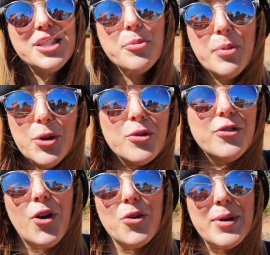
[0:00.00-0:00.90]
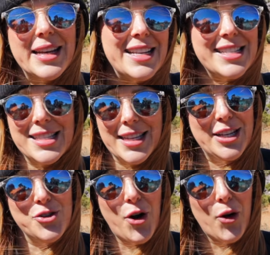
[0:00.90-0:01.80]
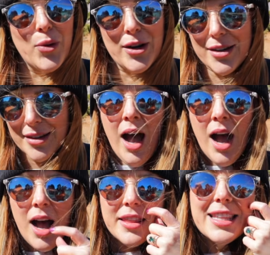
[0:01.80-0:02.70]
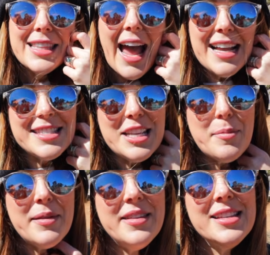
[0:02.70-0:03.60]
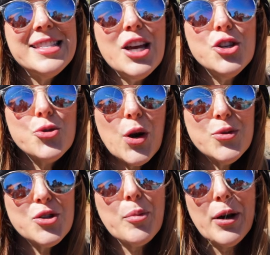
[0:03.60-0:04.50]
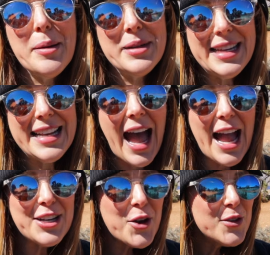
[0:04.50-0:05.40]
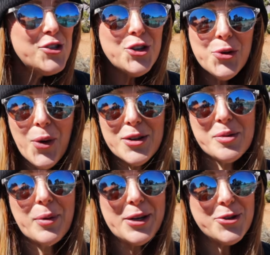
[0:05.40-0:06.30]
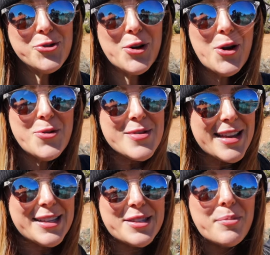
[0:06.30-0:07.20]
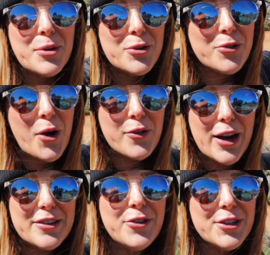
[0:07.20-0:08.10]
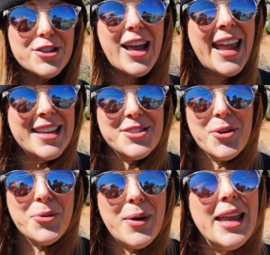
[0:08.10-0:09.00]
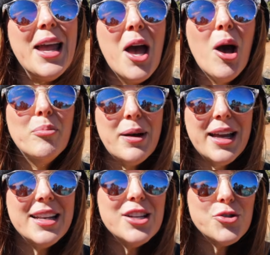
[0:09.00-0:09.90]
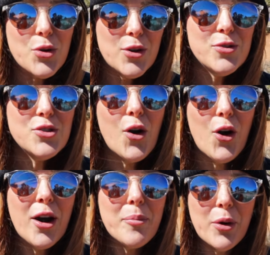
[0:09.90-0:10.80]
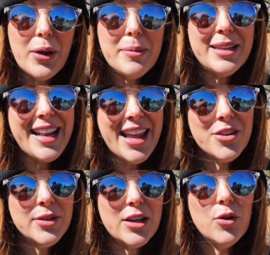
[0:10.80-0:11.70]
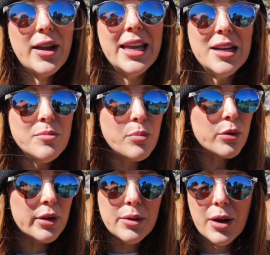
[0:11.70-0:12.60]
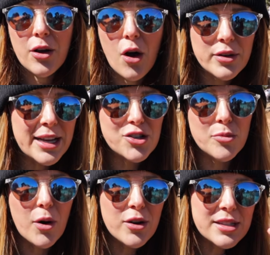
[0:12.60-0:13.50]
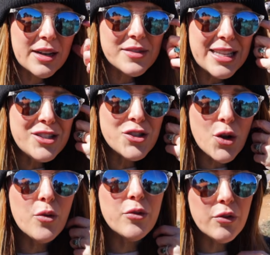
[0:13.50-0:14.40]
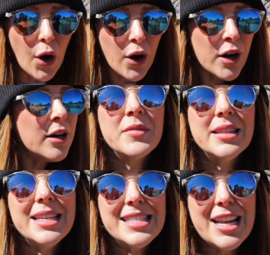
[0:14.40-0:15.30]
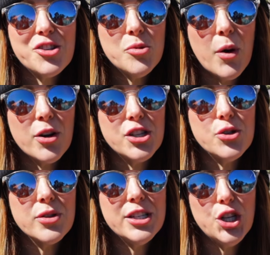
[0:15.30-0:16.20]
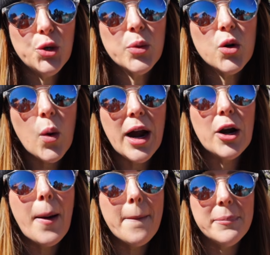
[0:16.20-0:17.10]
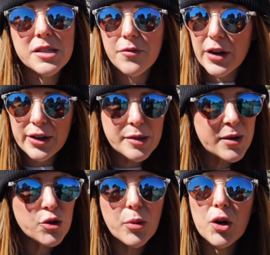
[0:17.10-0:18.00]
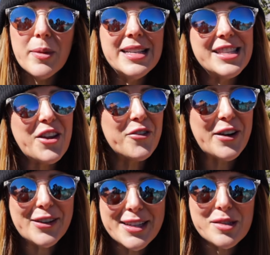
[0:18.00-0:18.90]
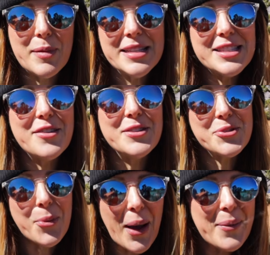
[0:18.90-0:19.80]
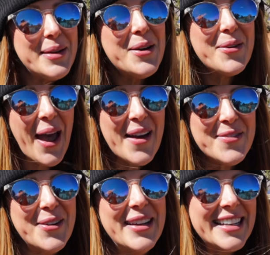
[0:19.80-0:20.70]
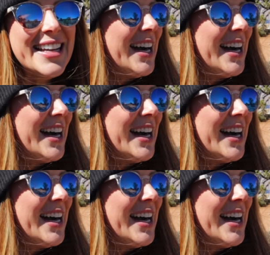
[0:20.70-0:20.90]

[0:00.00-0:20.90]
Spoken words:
It's beautiful already. It doesn't need your artwork. The last tip in this, drones are prohibited. I know that you want to bring your drone and get some beautiful overhead footage. Hey, so do we. But drones are prohibited and illegal in pretty well all national parks that I've seen so far. These national parks usually do require very special permits. They are very expensive. It's why we don't have one.